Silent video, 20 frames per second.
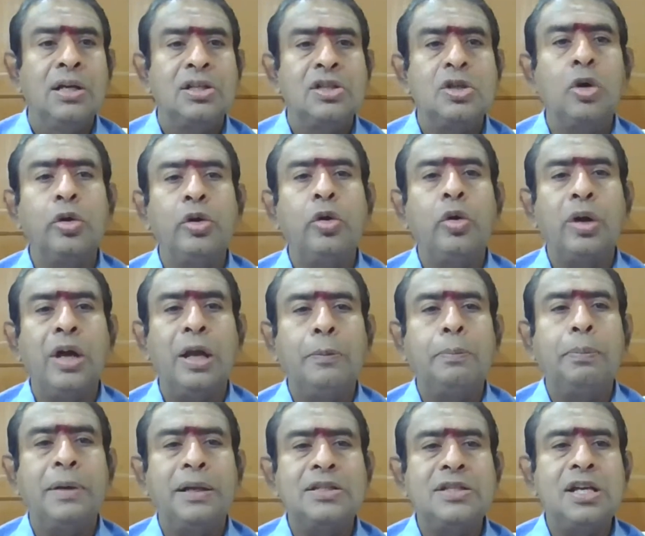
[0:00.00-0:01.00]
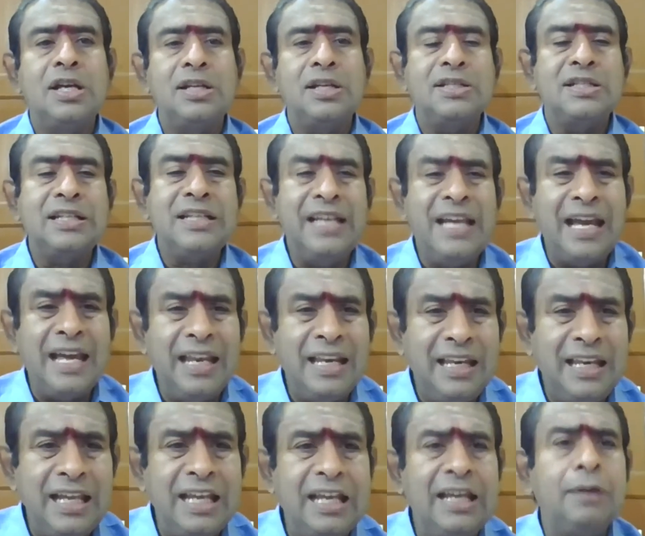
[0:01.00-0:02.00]
So you can purchase
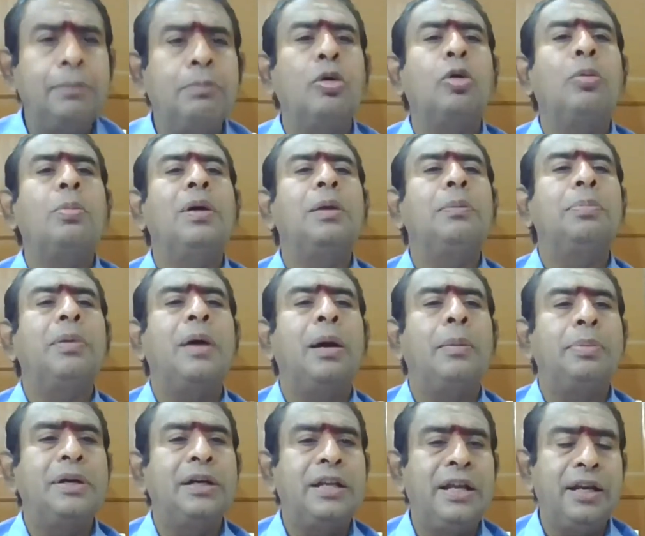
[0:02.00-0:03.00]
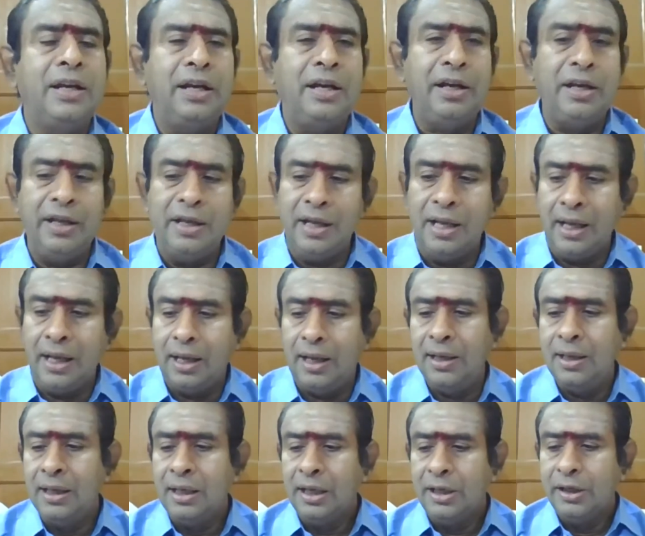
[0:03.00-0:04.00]
any immovable property in India.